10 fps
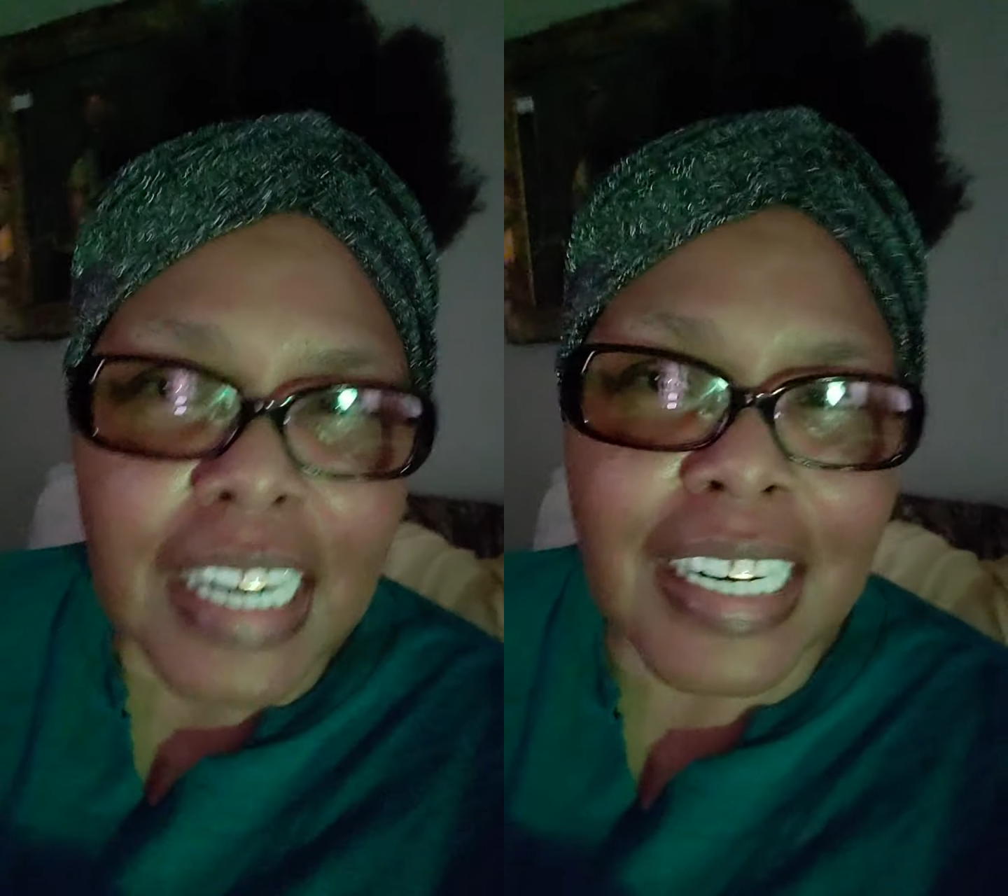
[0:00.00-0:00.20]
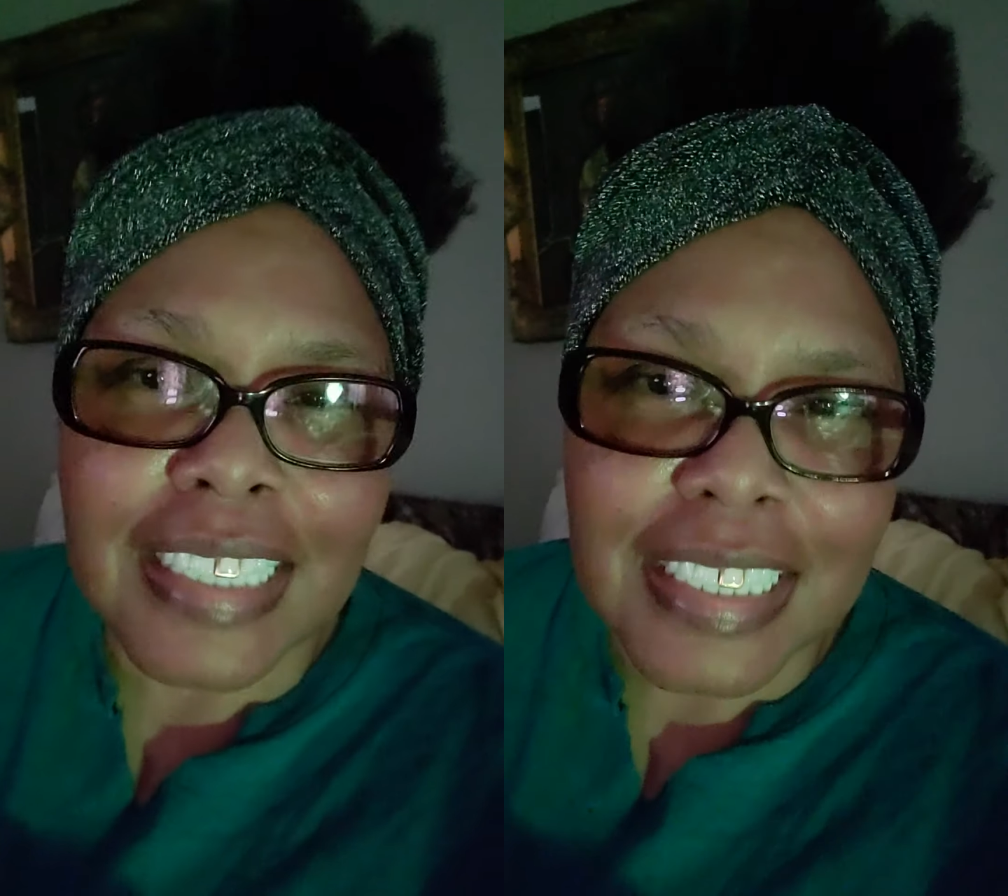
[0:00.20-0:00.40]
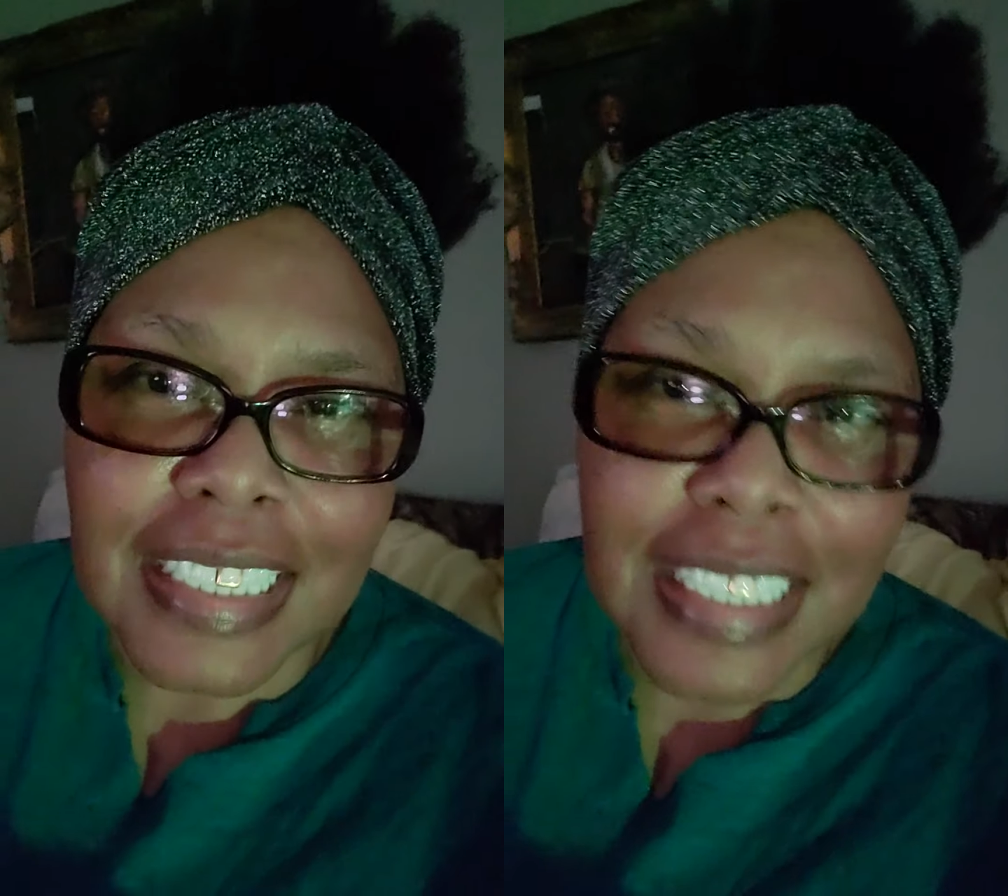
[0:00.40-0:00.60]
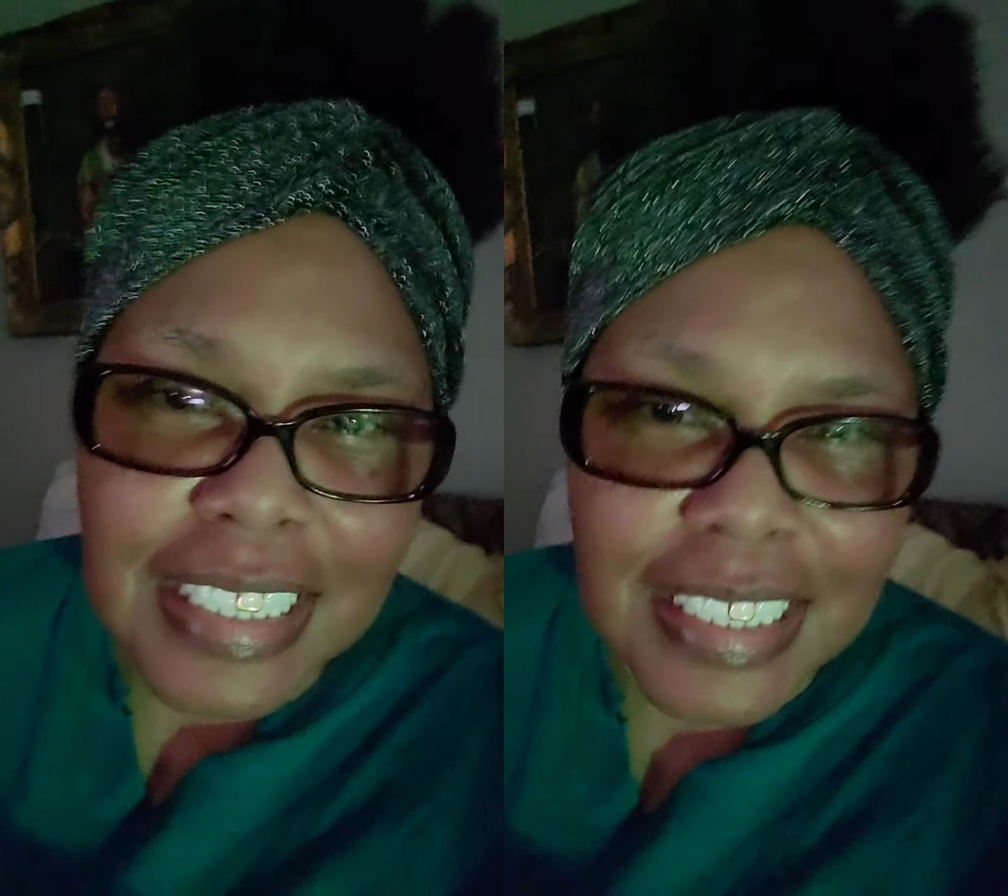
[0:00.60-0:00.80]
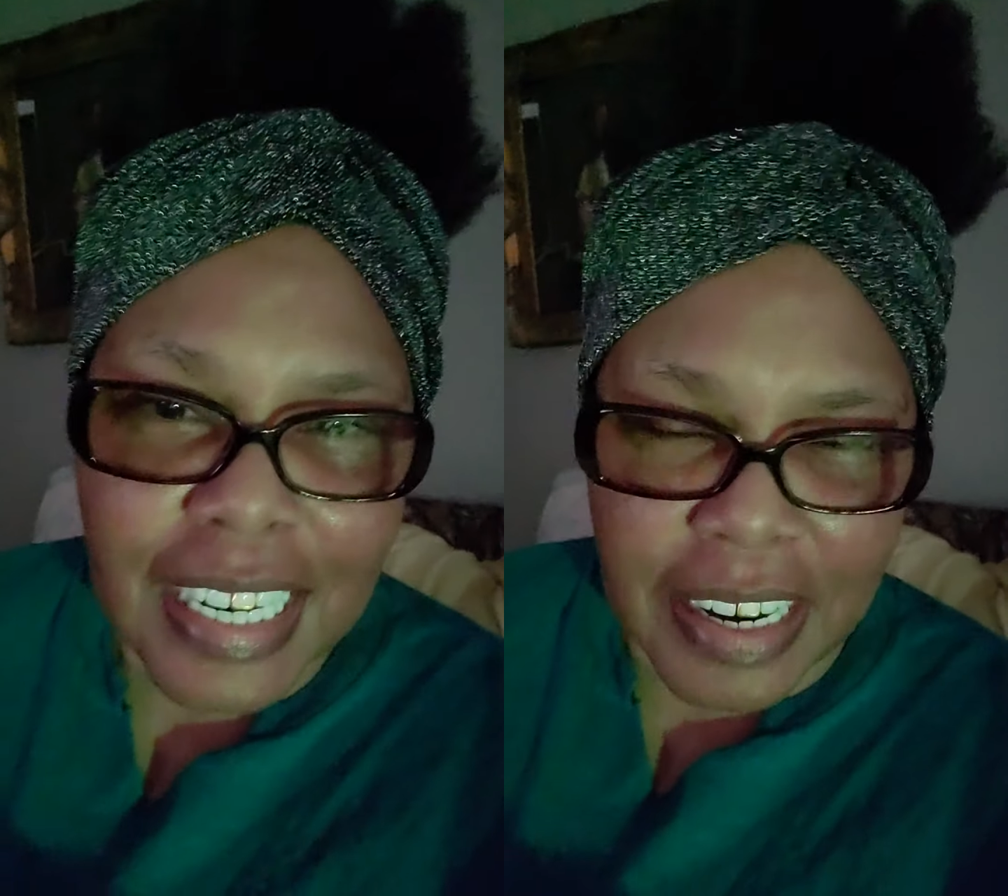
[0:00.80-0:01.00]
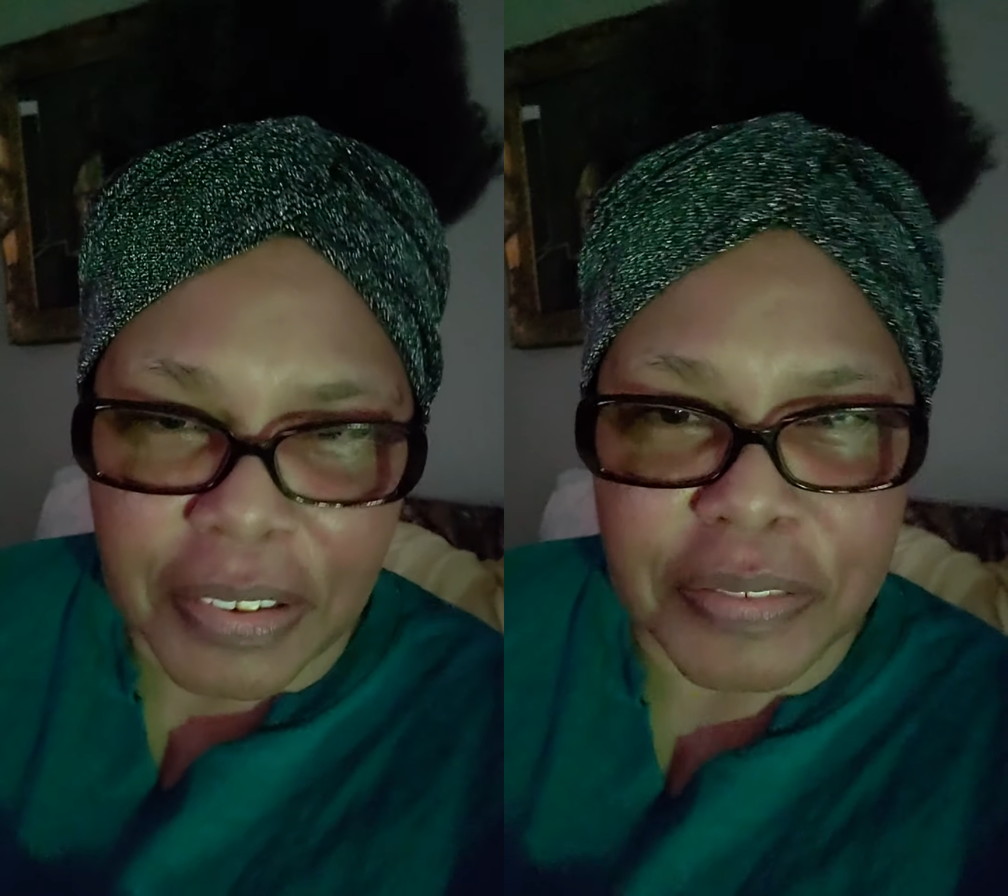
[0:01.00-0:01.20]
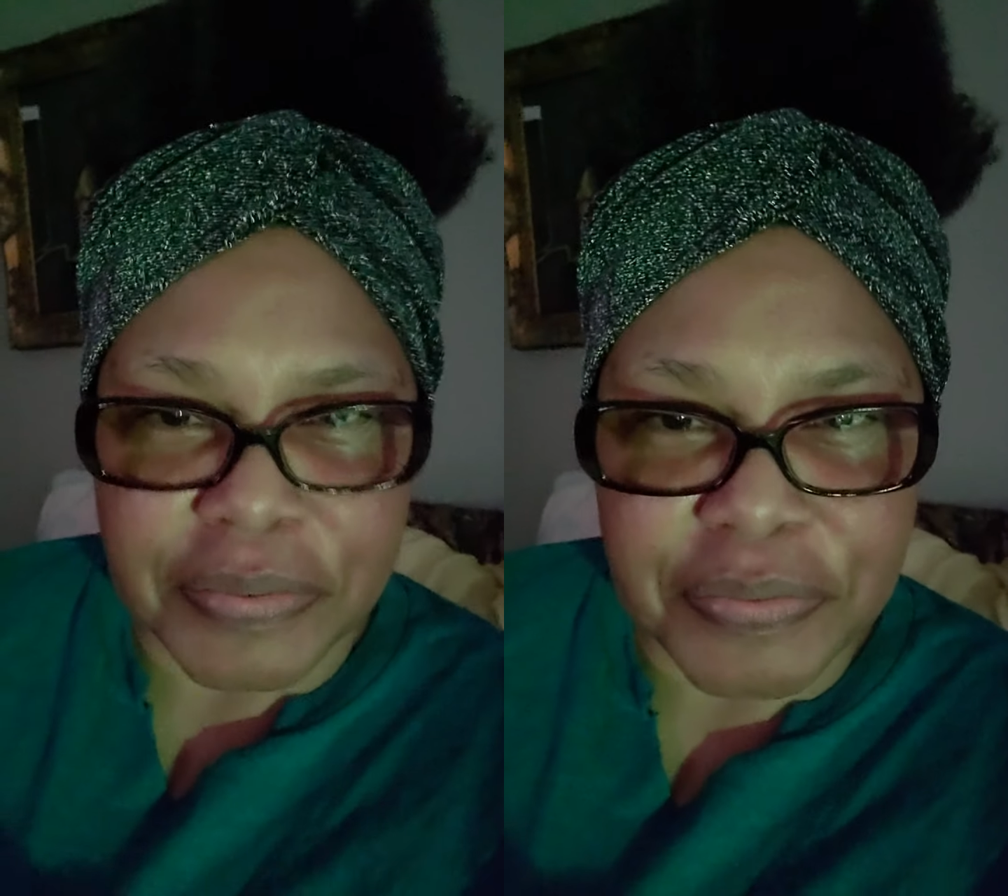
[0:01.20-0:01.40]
and I said, listen here.